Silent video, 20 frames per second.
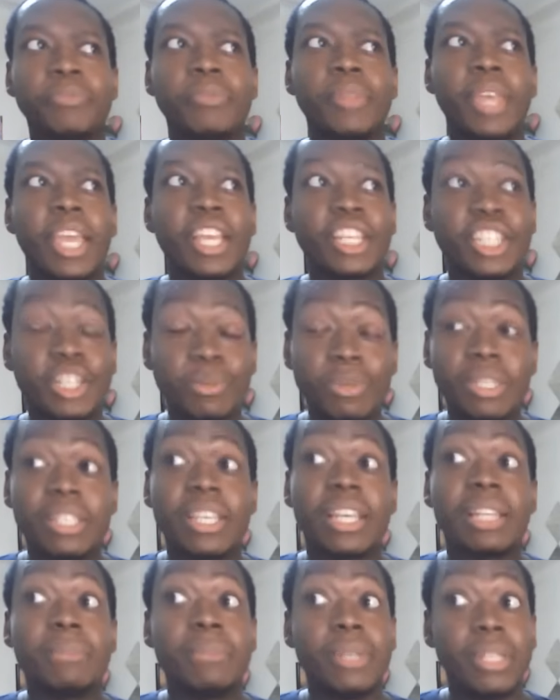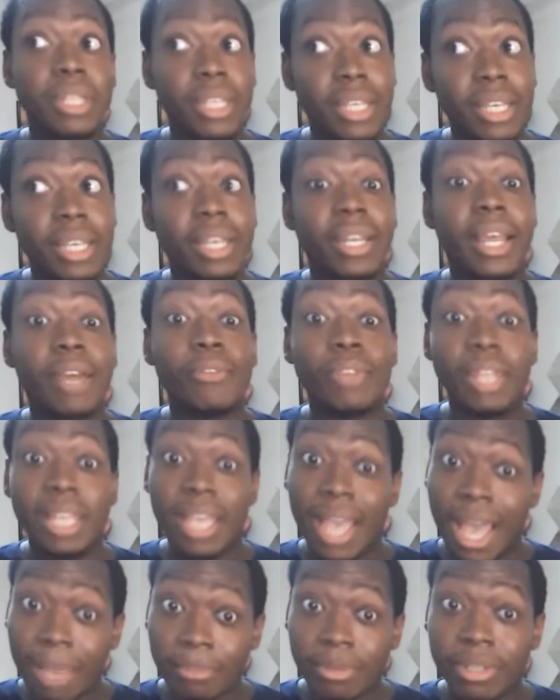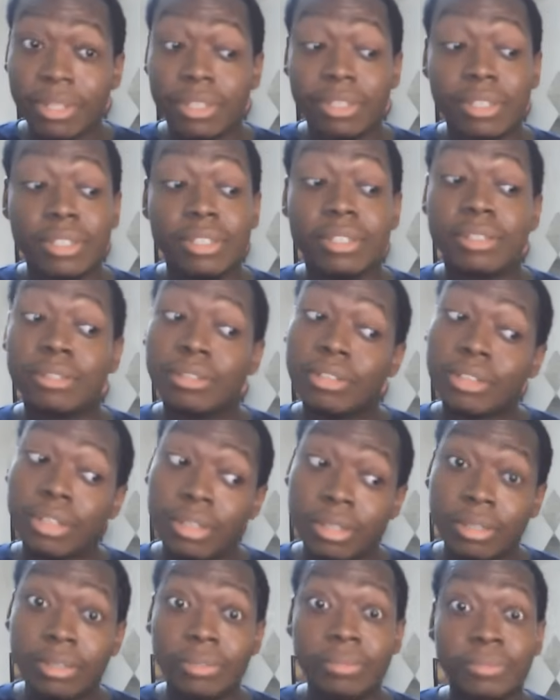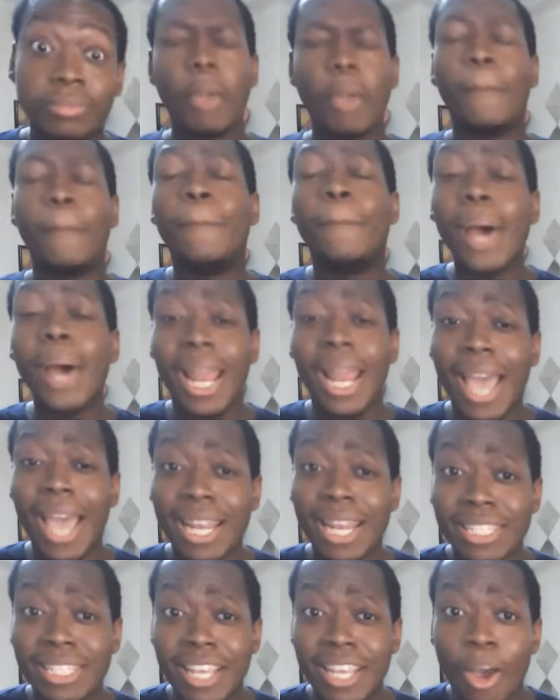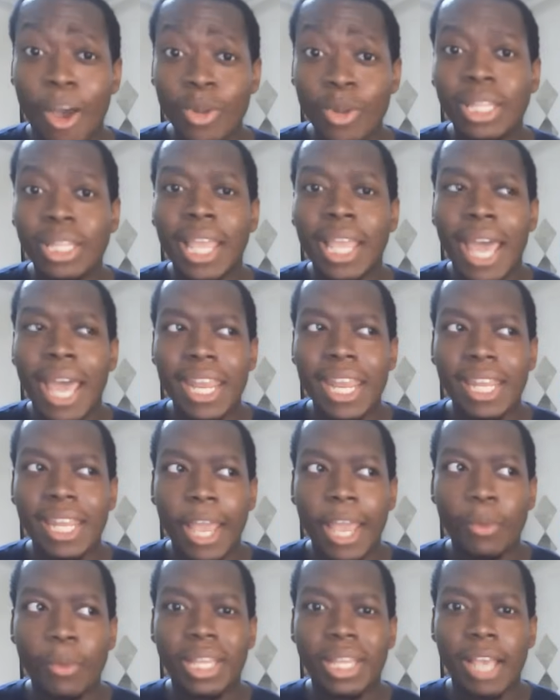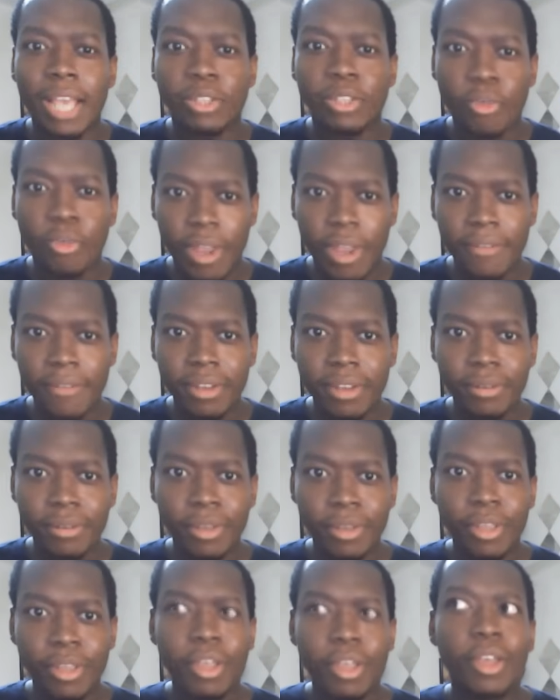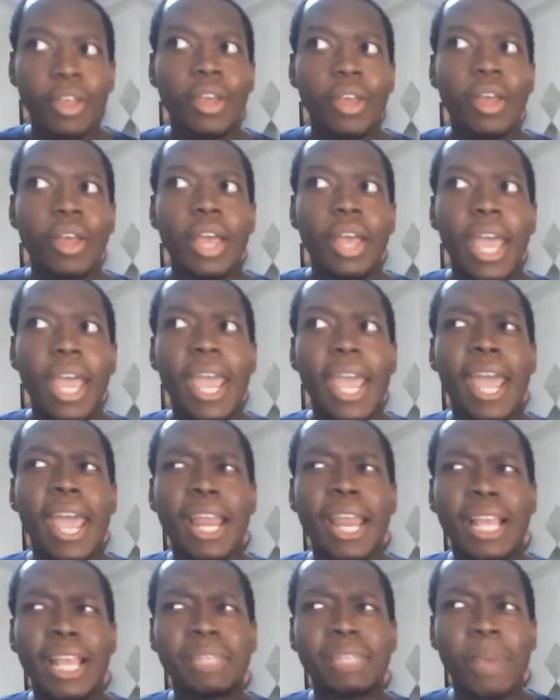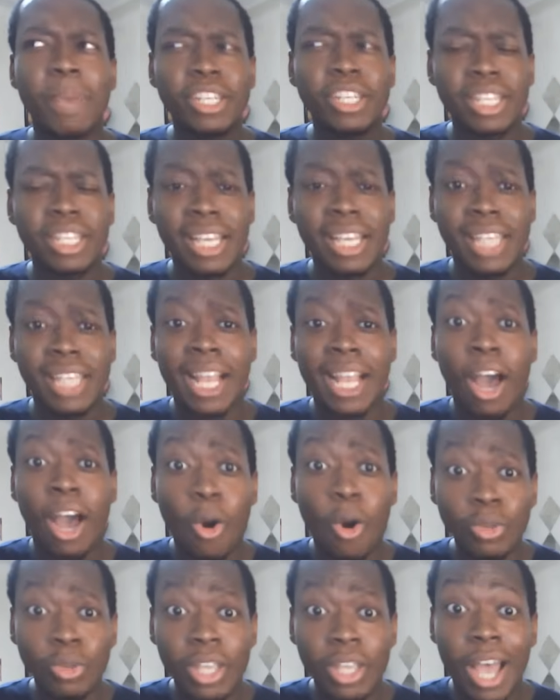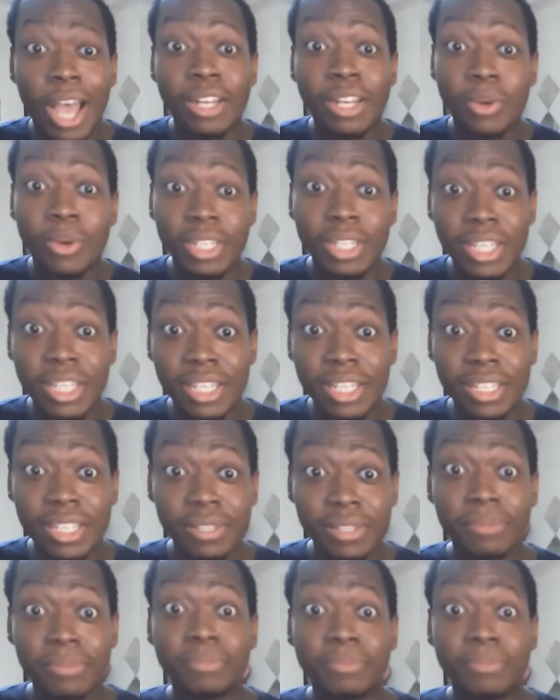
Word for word: and she was telling me, yeah, that really happens, you know. But I gotta say, the only thing I didn't like with That's So Raven and especially as I got older, I noticed this